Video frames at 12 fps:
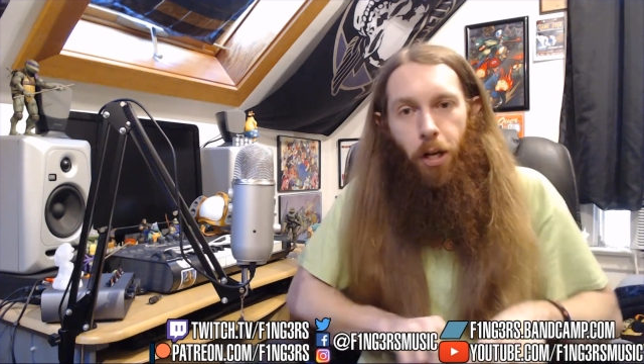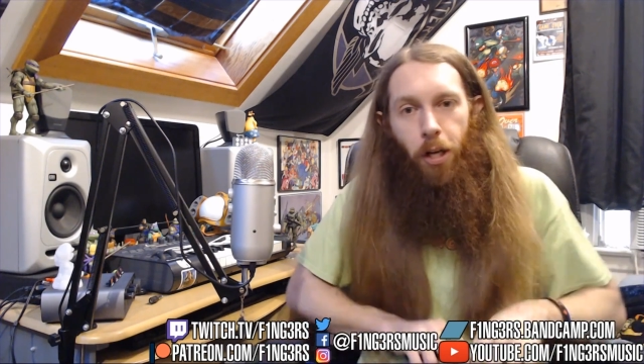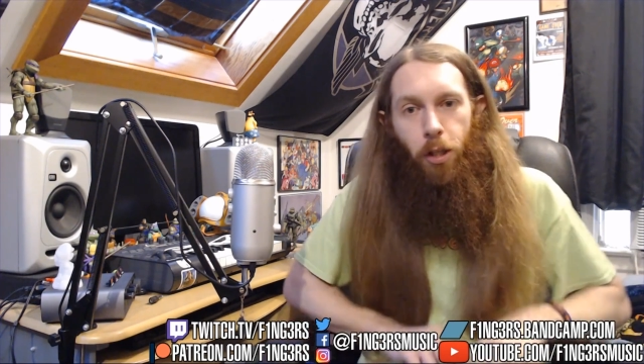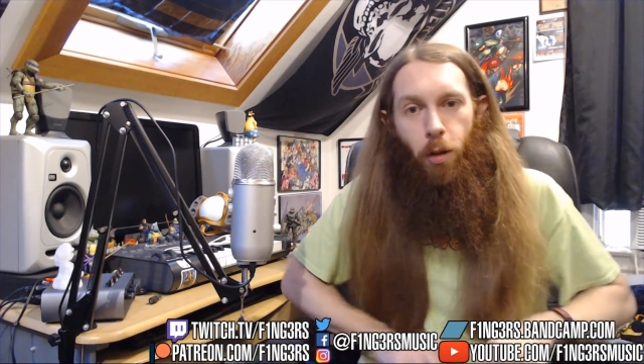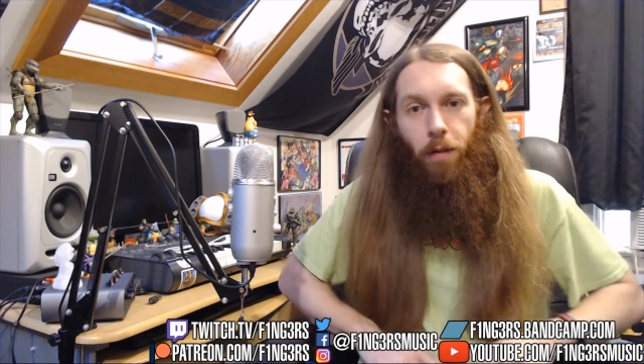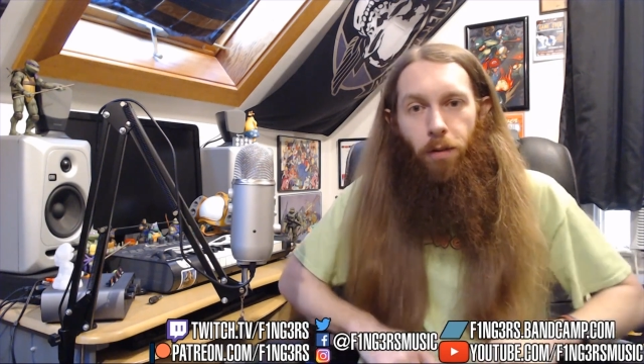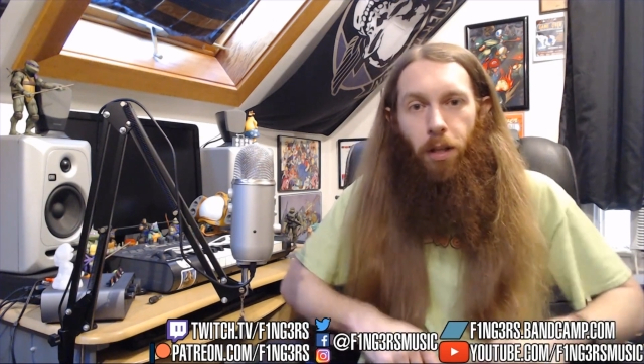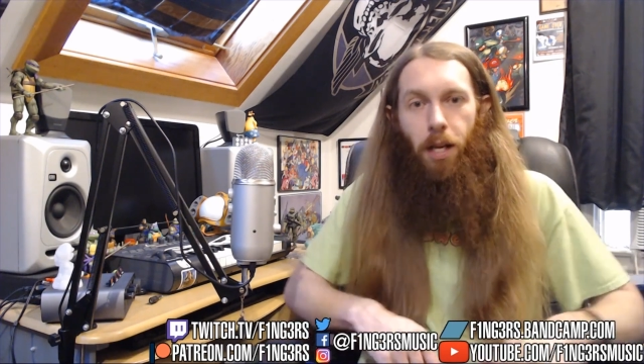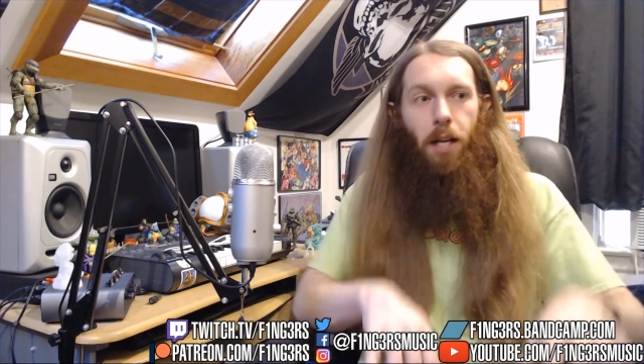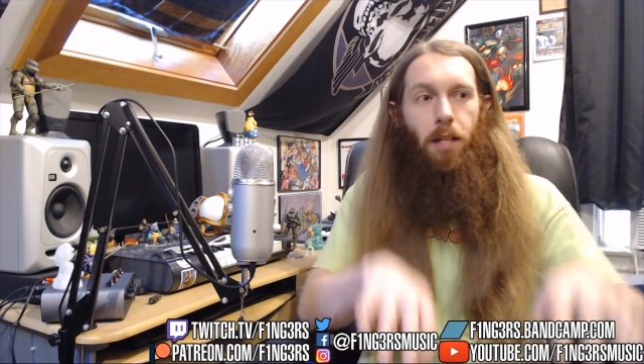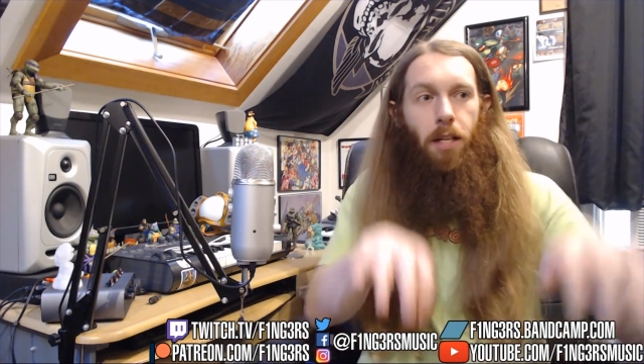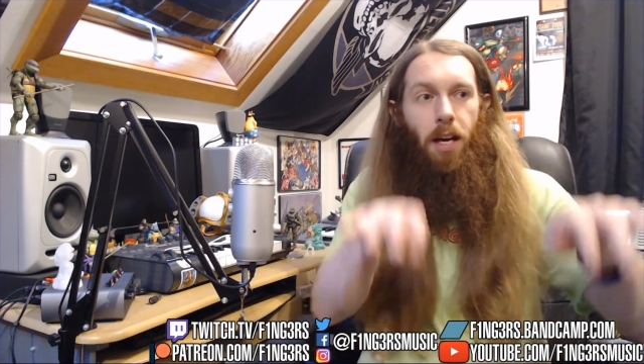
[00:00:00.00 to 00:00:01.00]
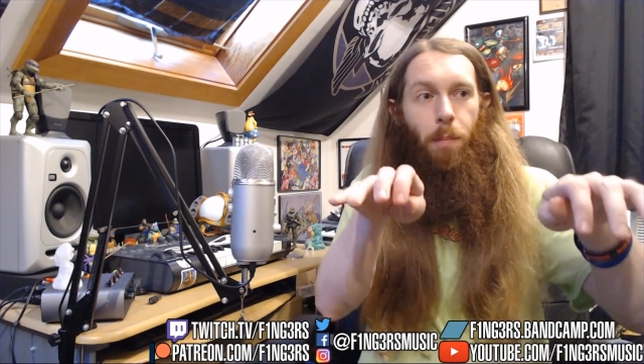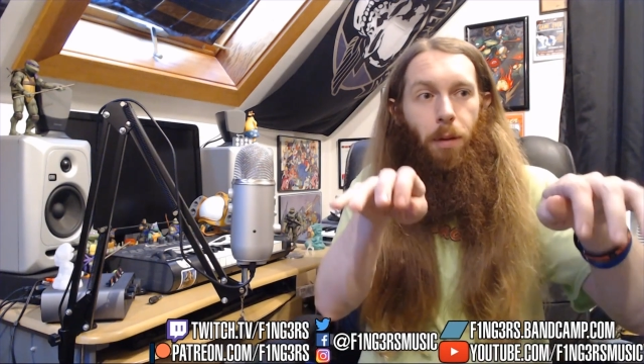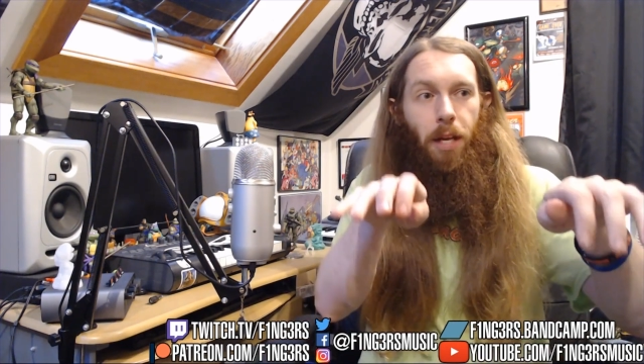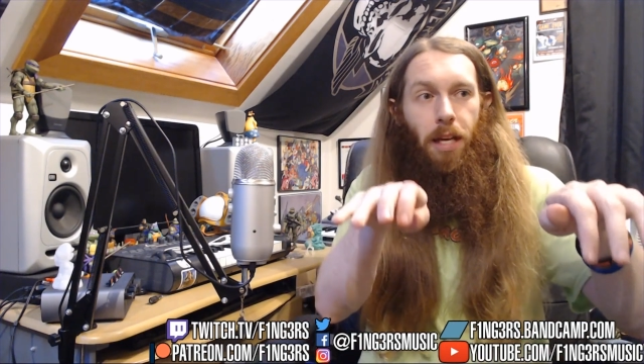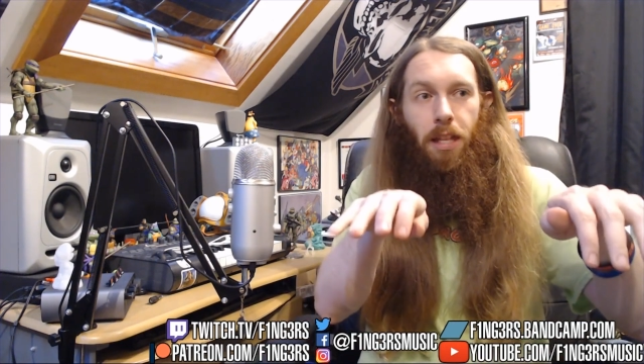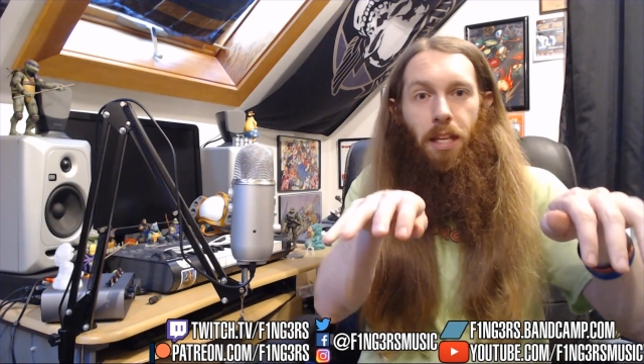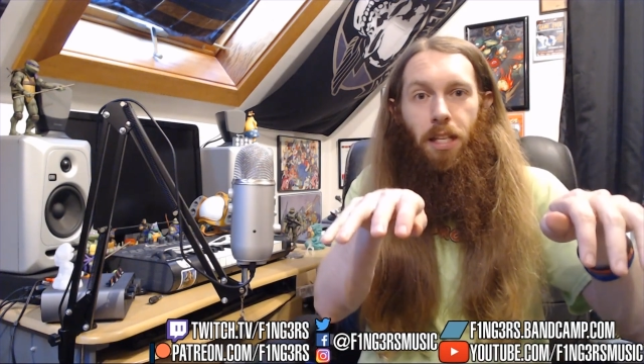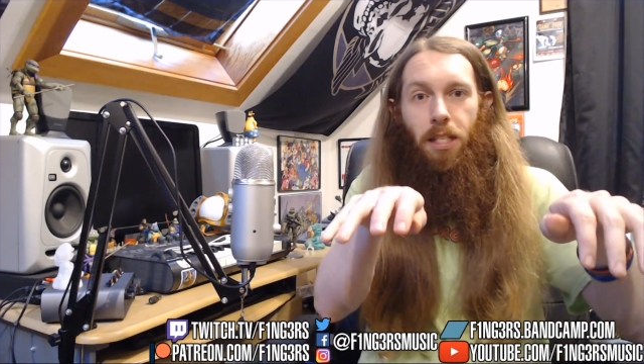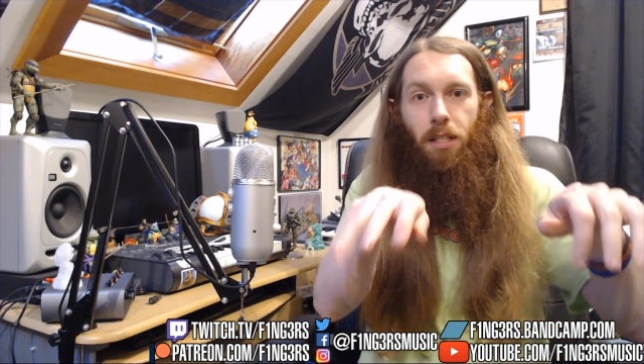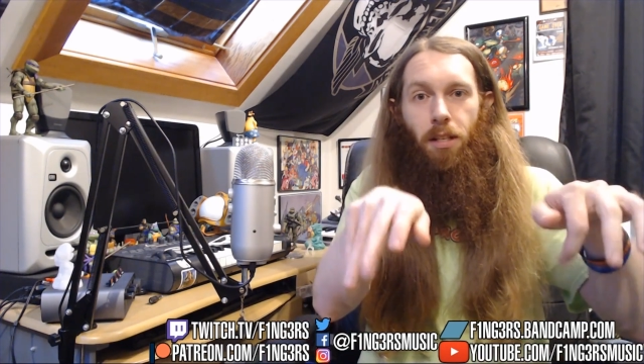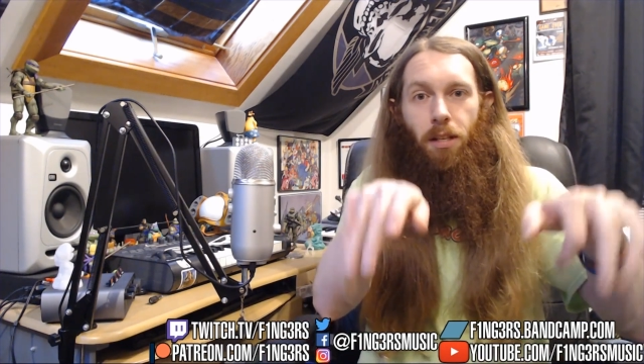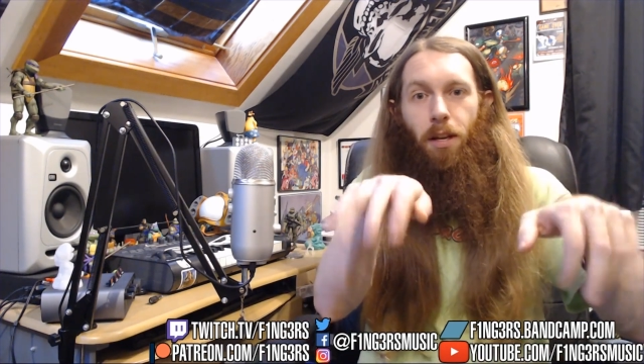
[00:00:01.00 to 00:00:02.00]
so I have to kind of type like
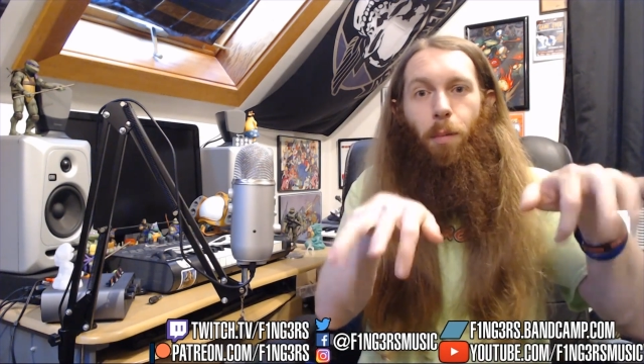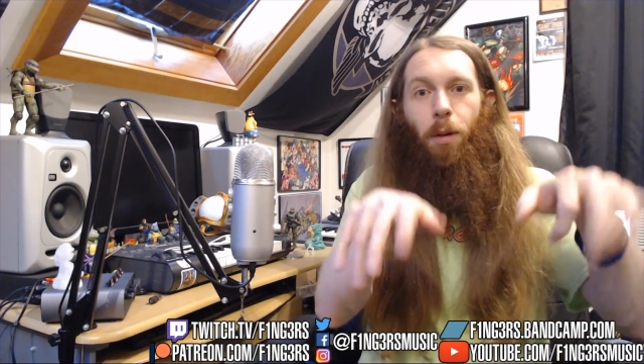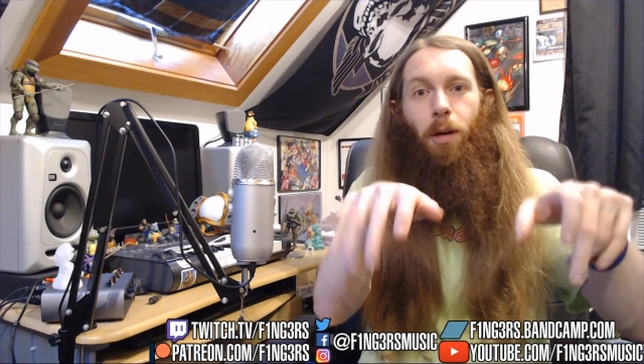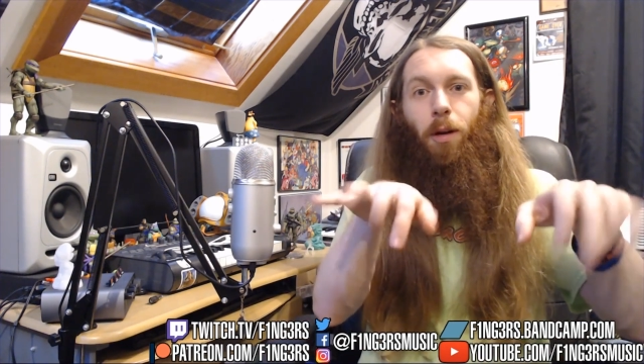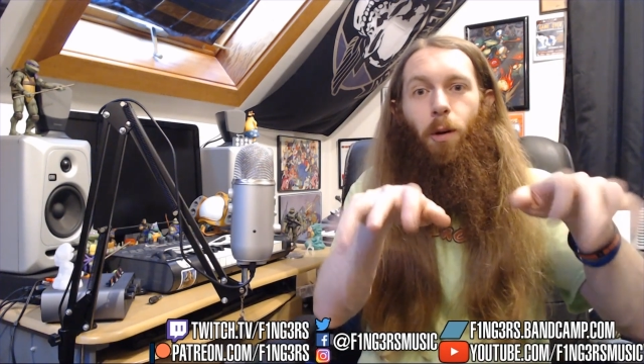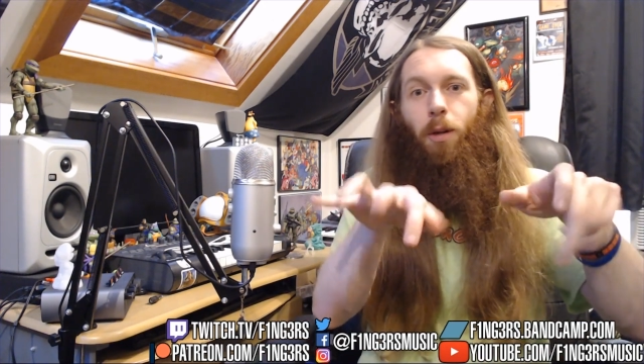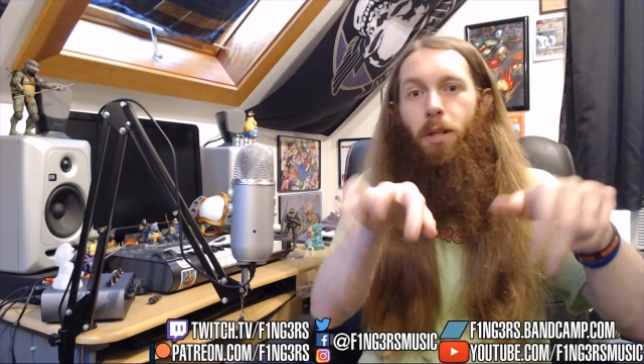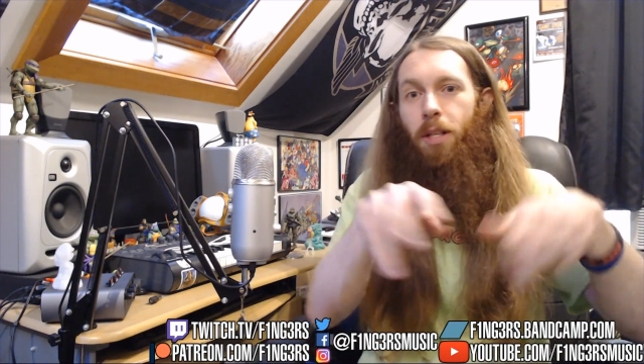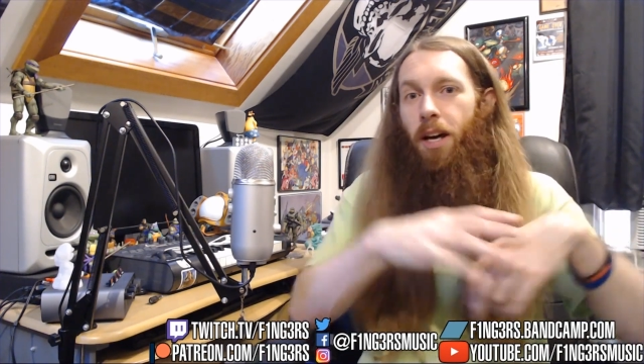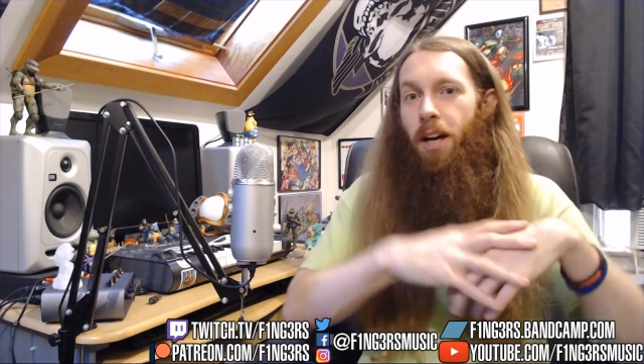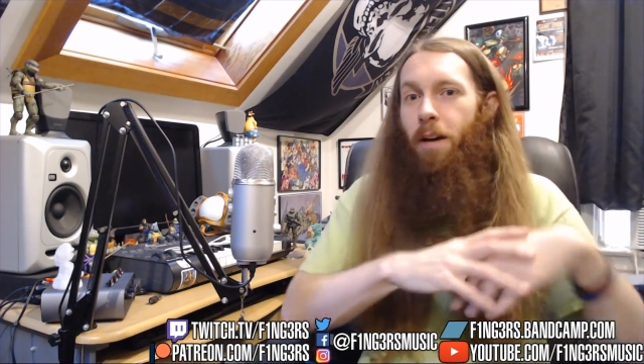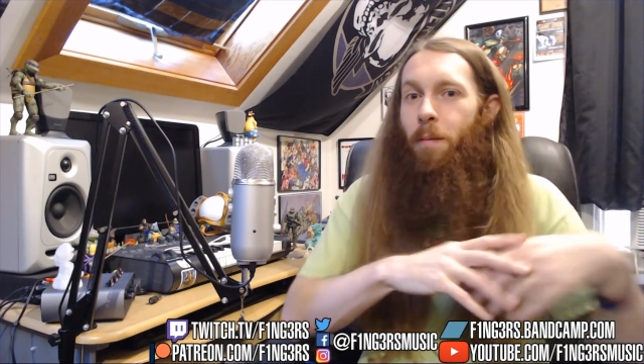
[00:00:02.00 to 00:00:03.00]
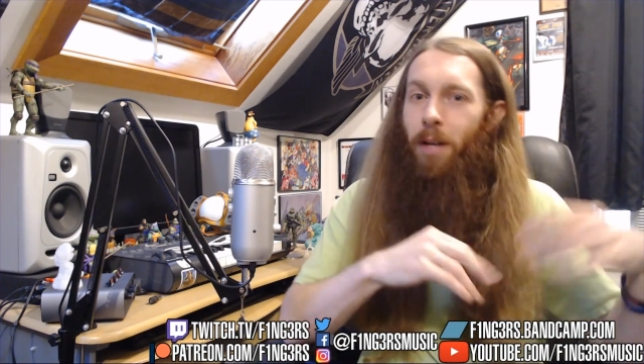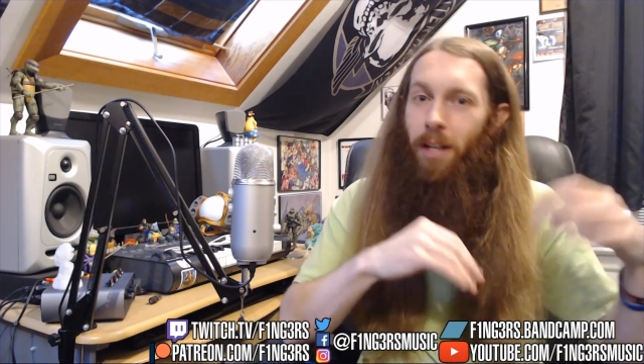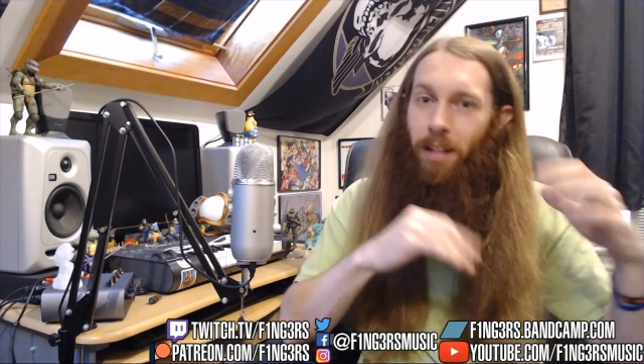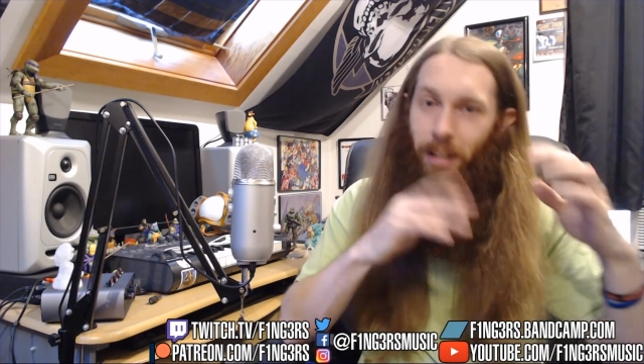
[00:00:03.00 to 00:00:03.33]
this up here all the time, and